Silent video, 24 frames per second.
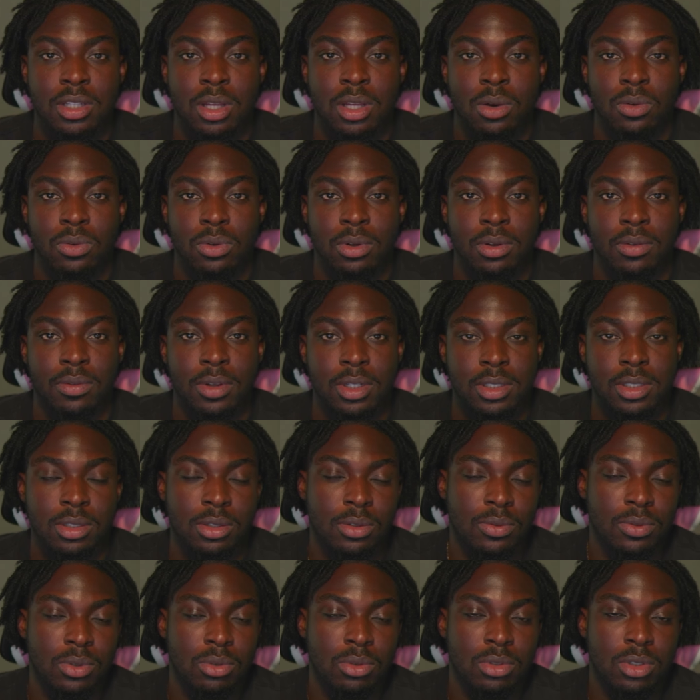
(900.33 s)
or invest in your
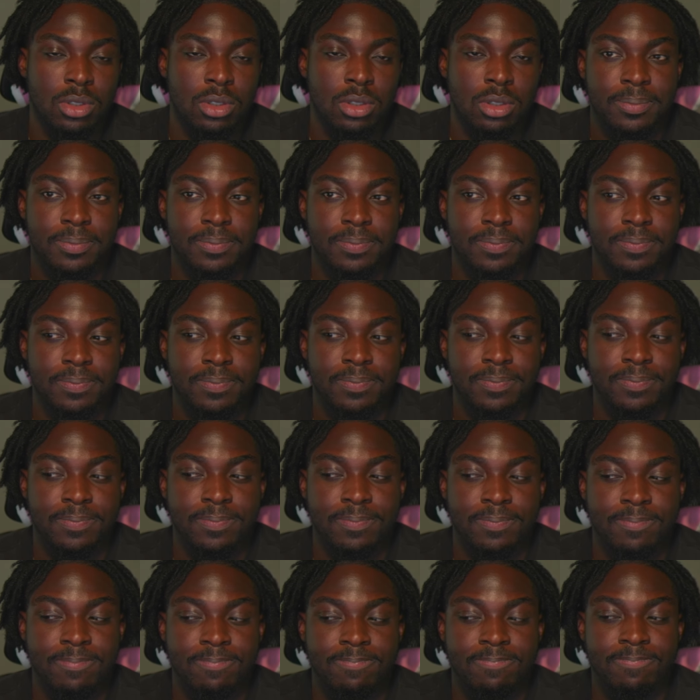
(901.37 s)
future.
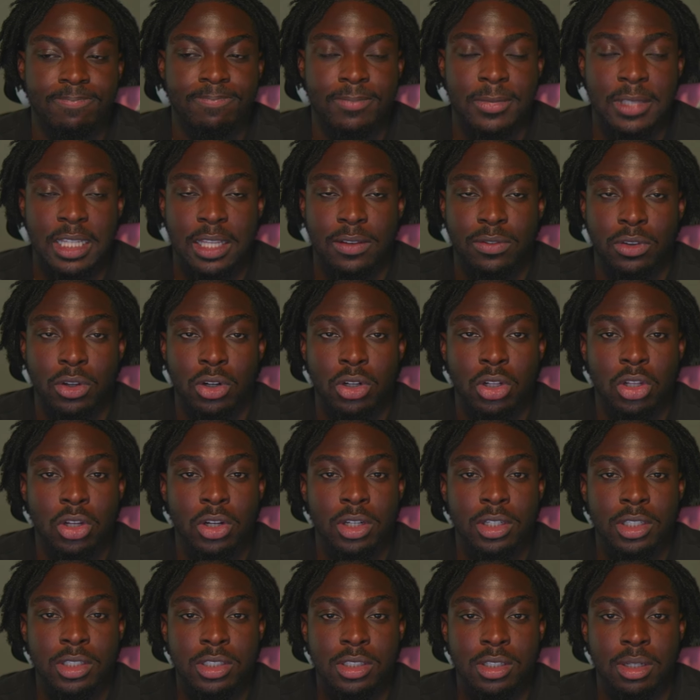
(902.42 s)
If you're
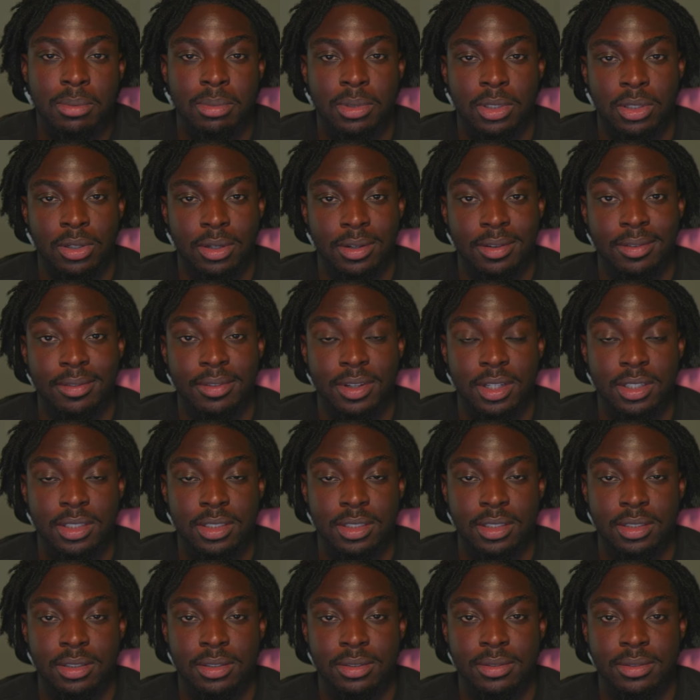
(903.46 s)
learning something, you're
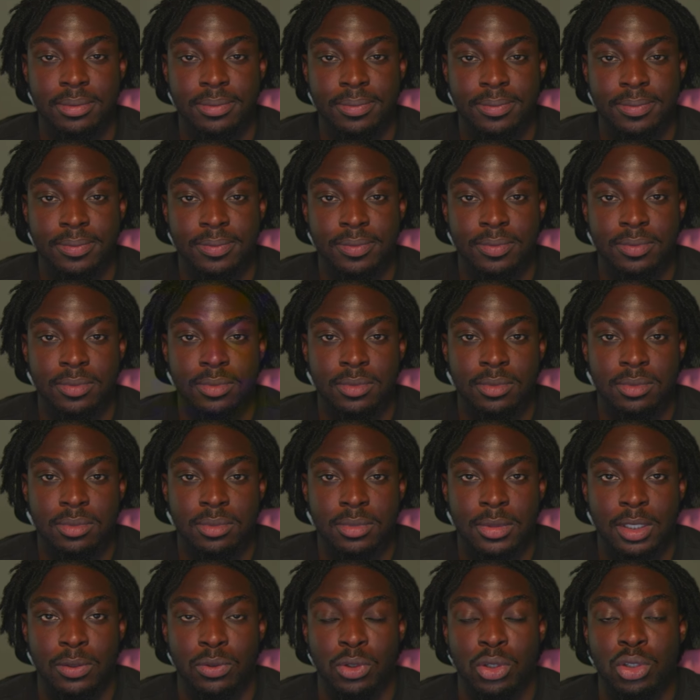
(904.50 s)
investing.
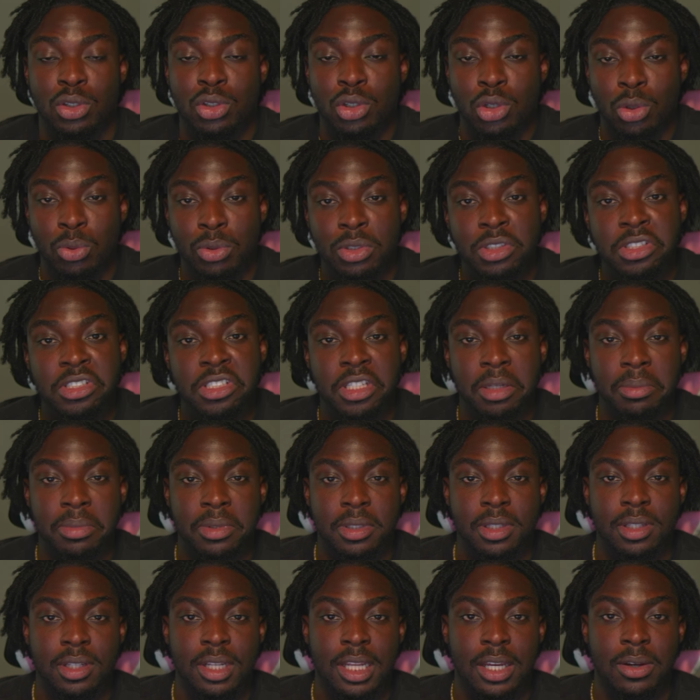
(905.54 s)
If you're doing
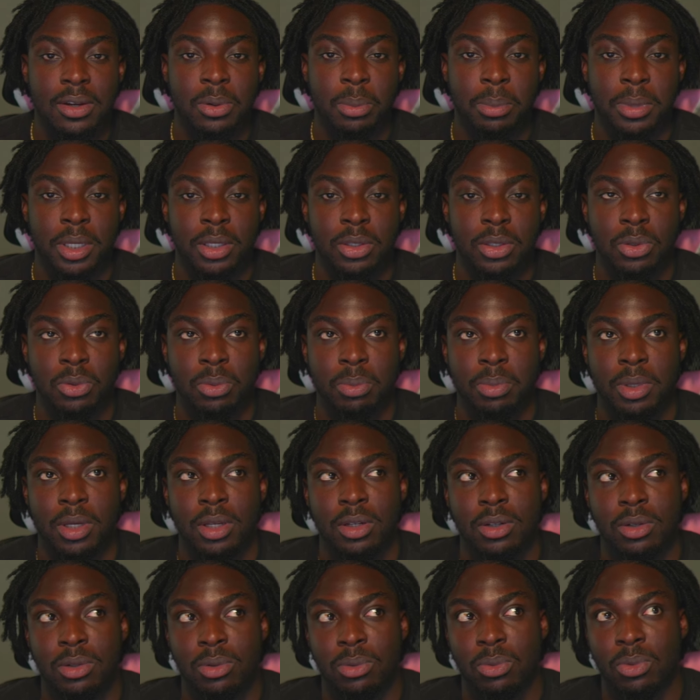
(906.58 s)
something that will make you
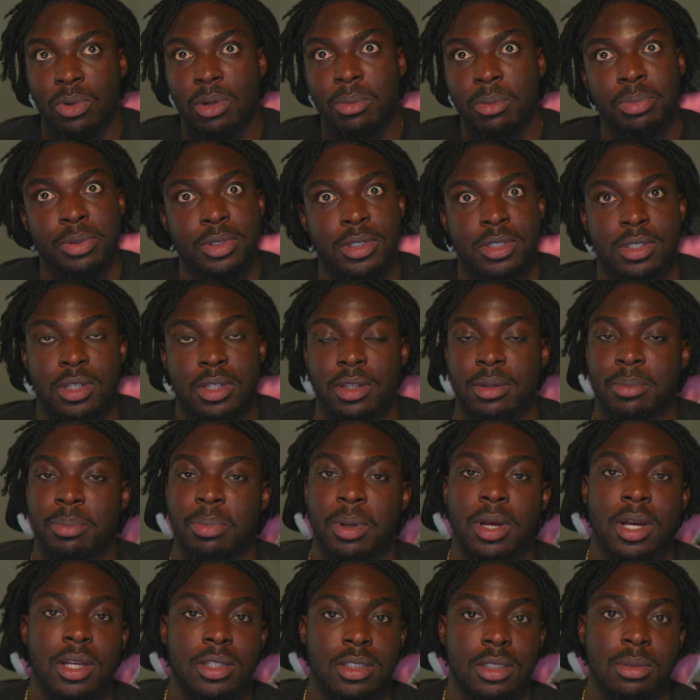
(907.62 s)
better 1%,
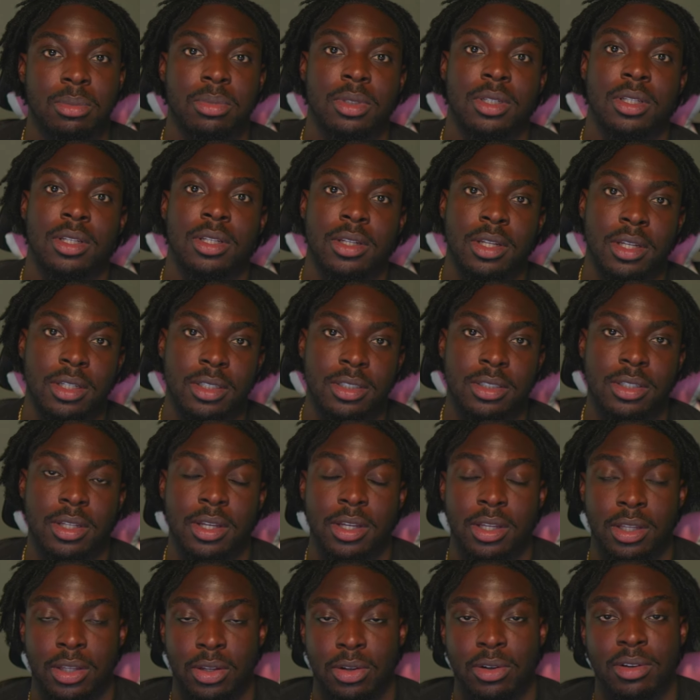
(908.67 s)
possibly the next day,
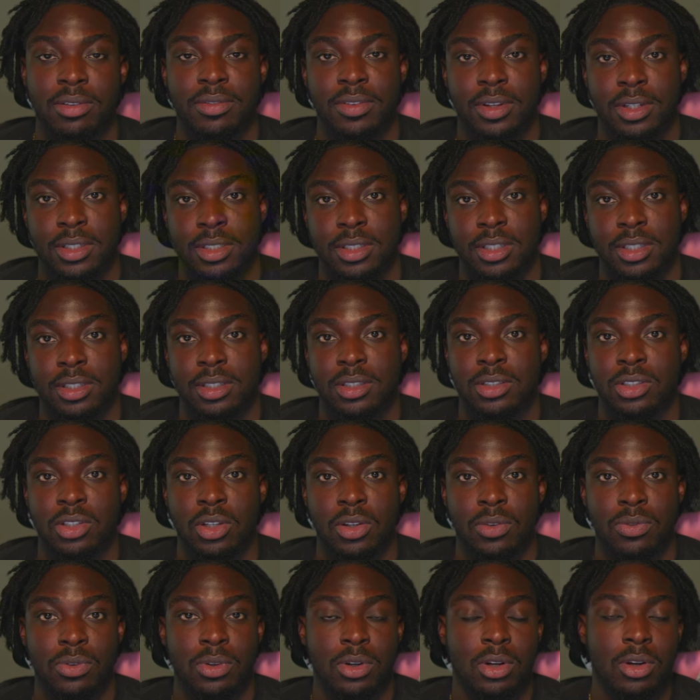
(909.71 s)
you're investing. So
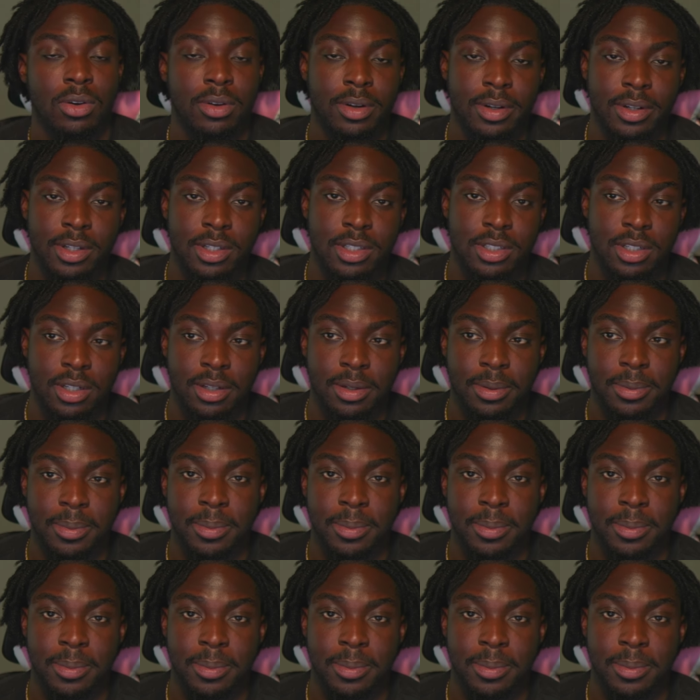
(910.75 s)
if you're going to the gym,